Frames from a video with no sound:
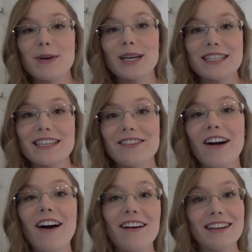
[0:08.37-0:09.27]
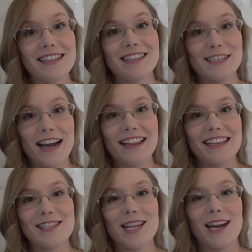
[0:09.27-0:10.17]
personal August
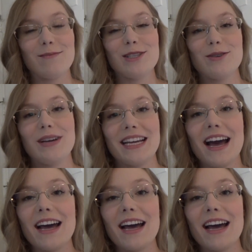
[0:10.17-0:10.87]
challenge that I'm doing.